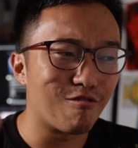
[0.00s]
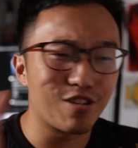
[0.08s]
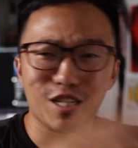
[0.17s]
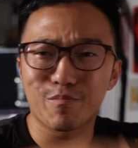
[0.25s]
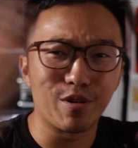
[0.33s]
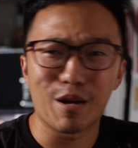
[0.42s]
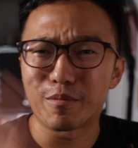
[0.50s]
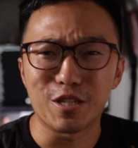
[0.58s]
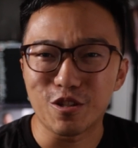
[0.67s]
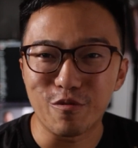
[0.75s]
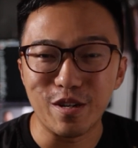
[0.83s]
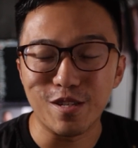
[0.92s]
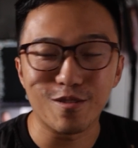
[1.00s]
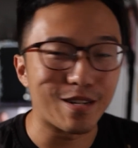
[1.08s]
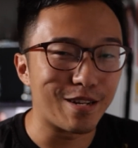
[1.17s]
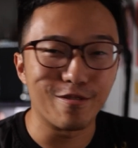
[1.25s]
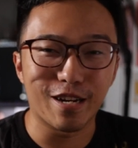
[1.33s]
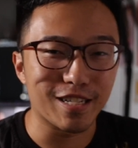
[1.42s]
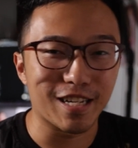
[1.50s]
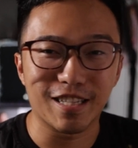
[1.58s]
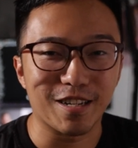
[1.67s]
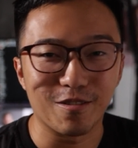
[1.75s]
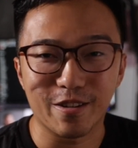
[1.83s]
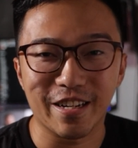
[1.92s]
I'll just put it on the screen so that you guys can
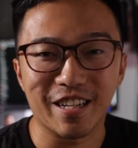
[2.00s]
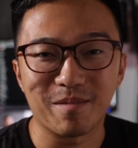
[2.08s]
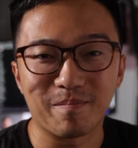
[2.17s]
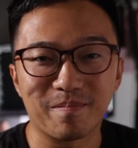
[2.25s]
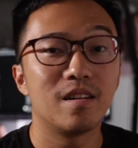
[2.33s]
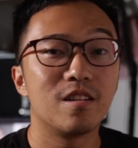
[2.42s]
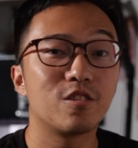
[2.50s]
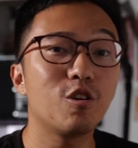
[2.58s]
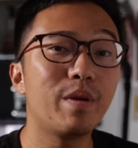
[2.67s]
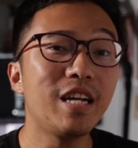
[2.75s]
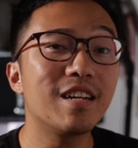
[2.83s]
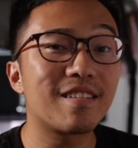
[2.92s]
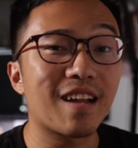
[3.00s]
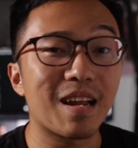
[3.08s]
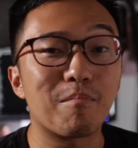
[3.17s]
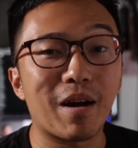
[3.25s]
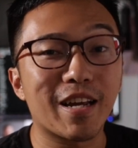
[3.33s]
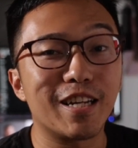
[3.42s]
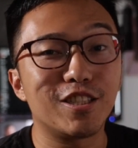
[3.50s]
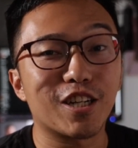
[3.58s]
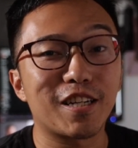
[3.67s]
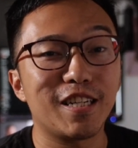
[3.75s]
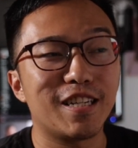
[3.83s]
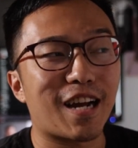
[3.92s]
take a look at it. So being a night market
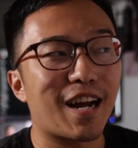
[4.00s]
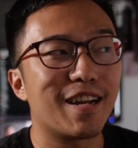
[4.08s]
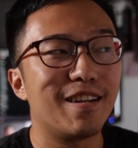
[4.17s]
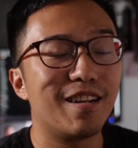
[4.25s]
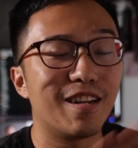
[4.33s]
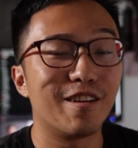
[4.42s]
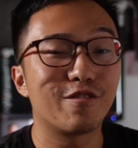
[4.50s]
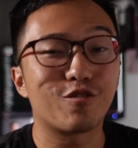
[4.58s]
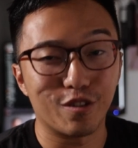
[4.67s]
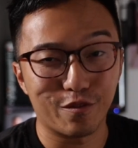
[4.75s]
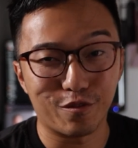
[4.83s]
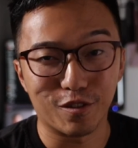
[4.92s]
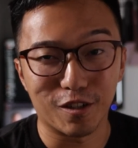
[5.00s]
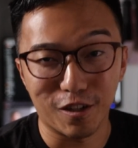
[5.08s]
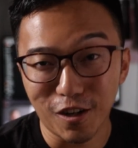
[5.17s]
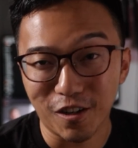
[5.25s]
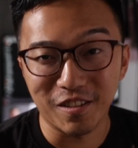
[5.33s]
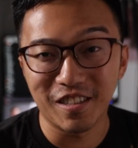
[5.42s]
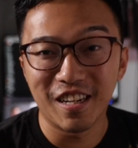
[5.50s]
junkie, I love street food a lot.